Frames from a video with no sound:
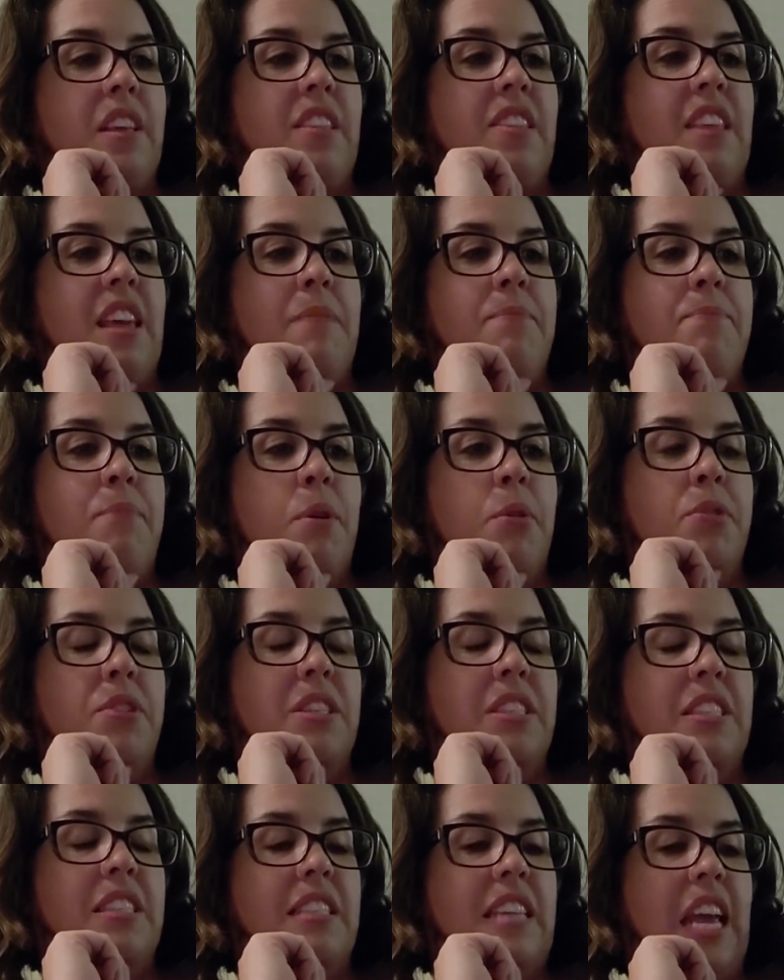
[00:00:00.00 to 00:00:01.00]
They both
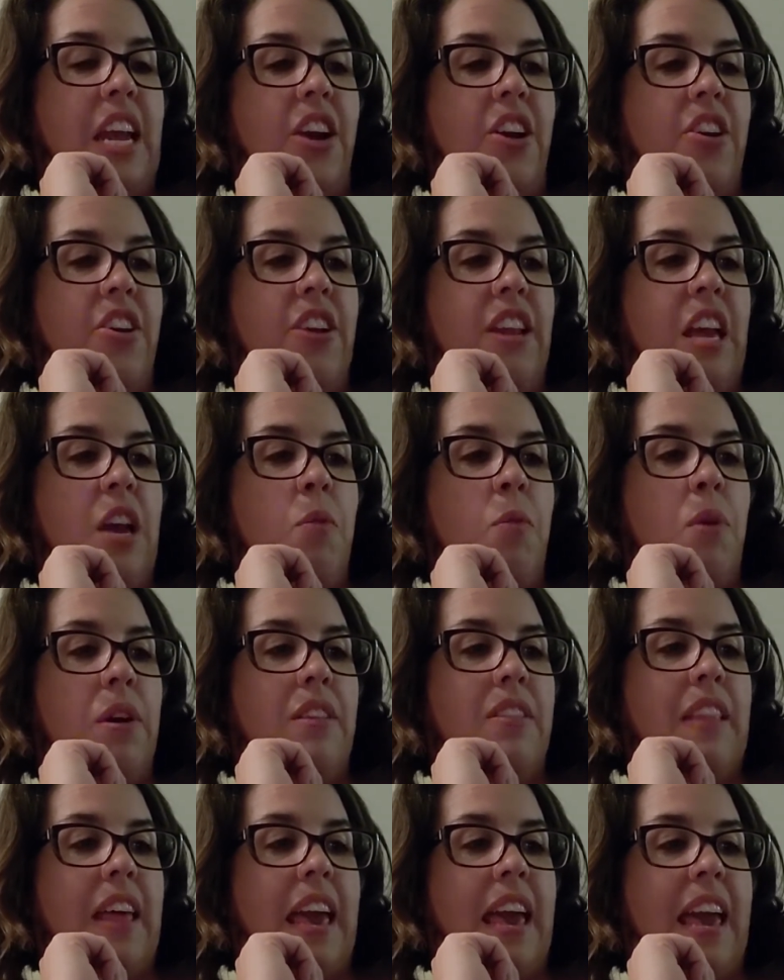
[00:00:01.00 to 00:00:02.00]
stared at
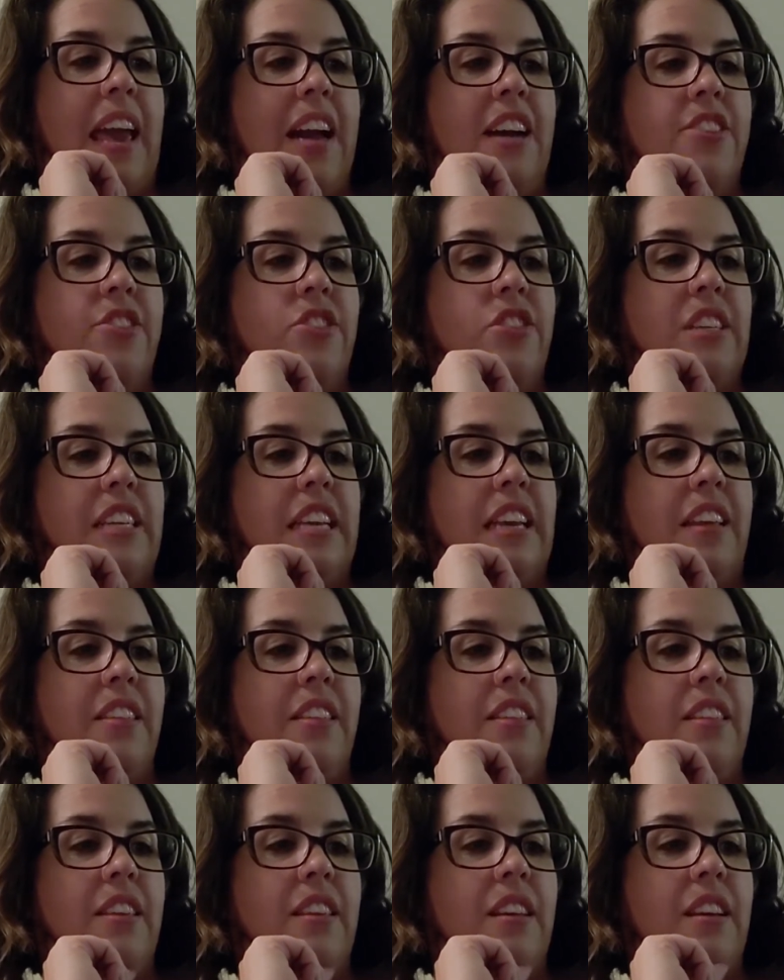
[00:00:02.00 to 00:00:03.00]
what lay
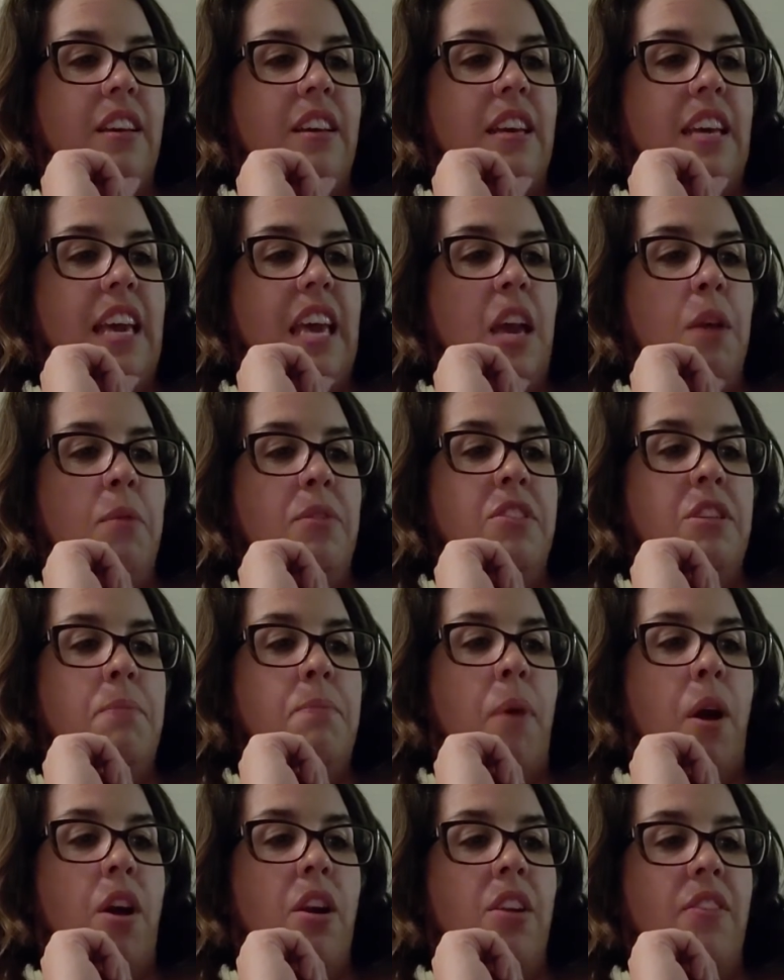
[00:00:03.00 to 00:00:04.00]
underneath. It was a
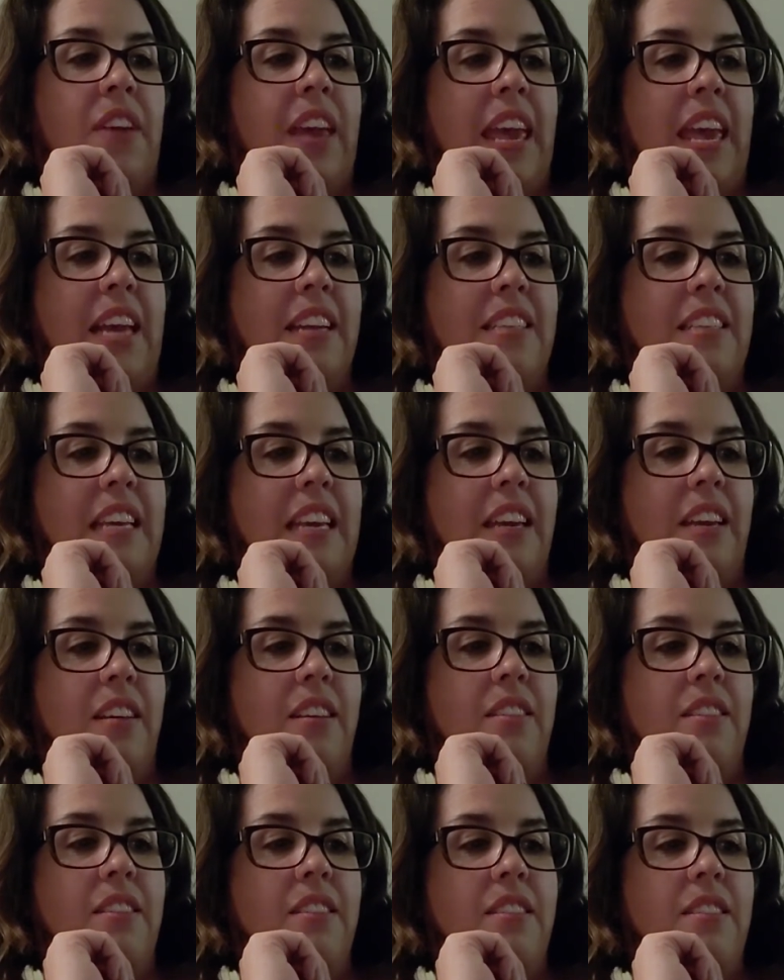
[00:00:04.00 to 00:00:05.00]
bar of candy,
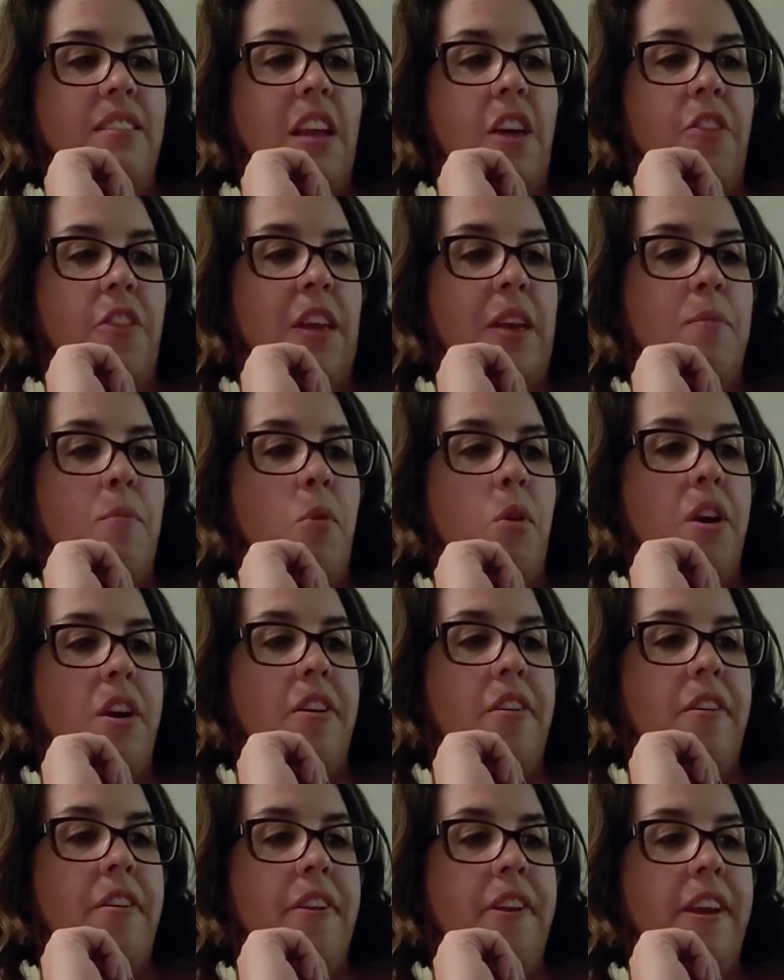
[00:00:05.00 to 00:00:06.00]
nothing
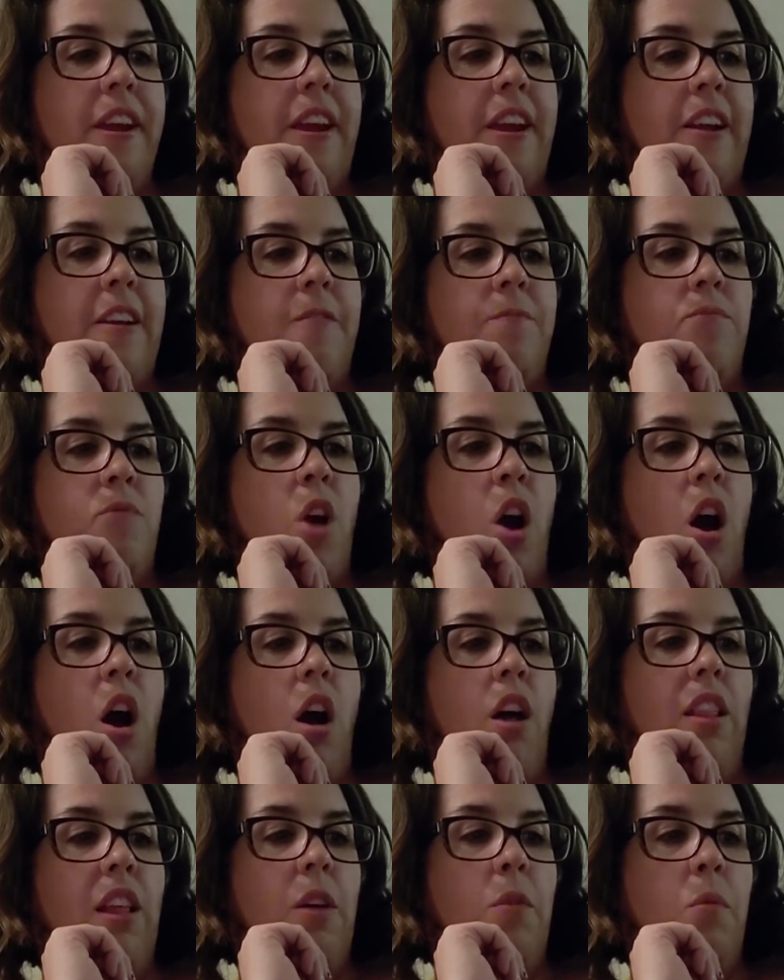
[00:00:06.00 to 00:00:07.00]
more.
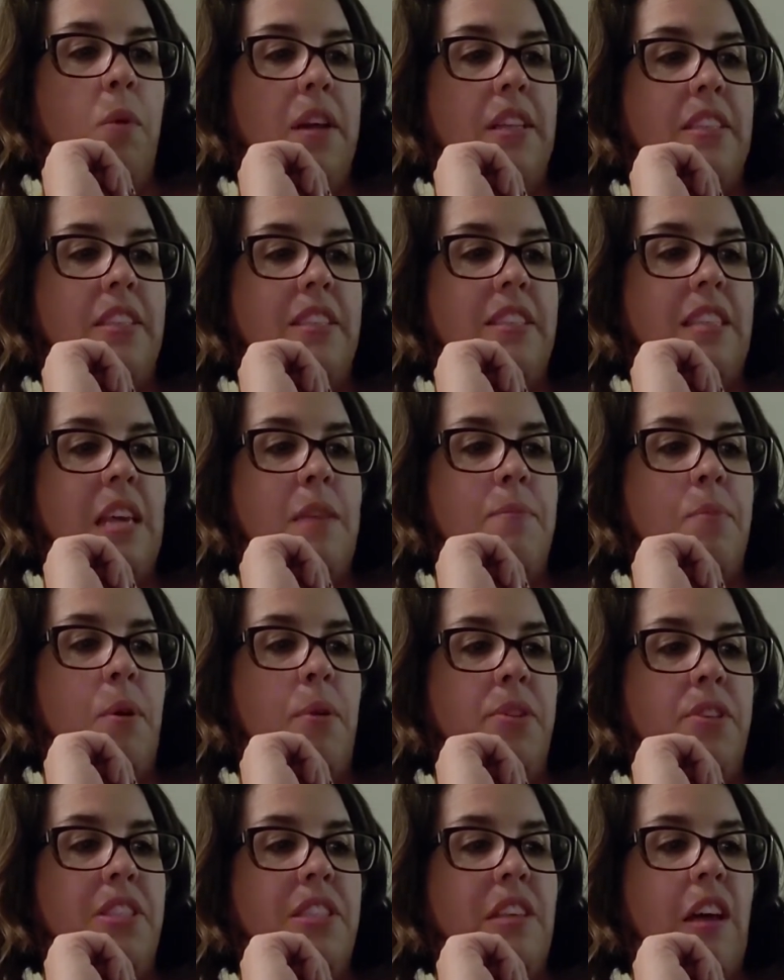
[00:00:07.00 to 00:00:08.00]
All at once, they
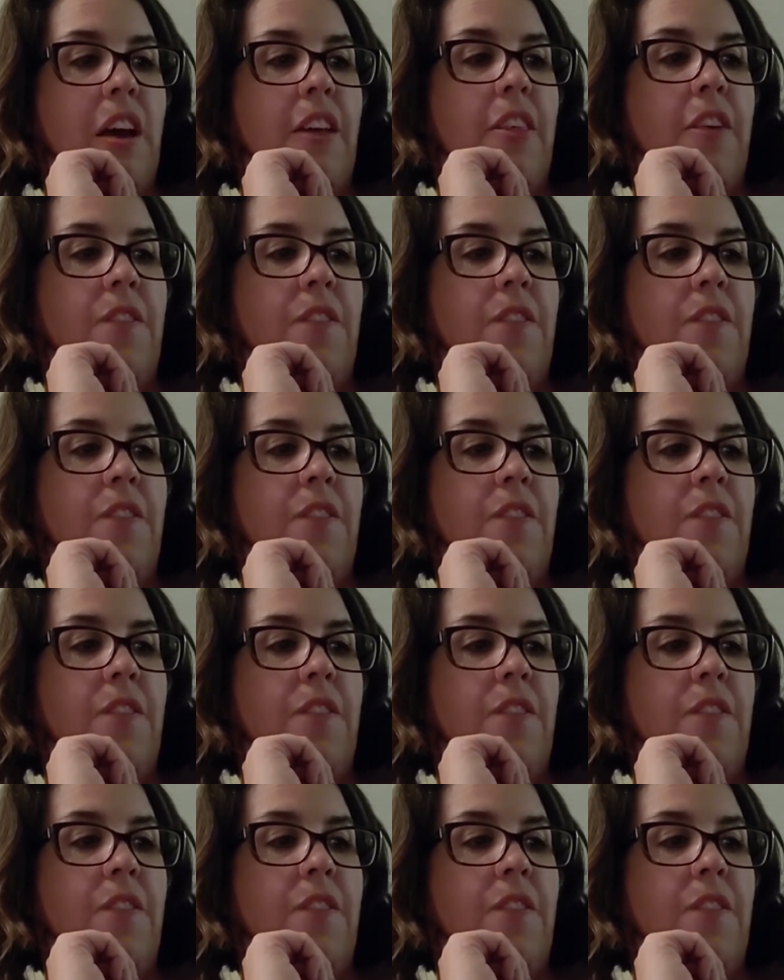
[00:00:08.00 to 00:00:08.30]
both saw the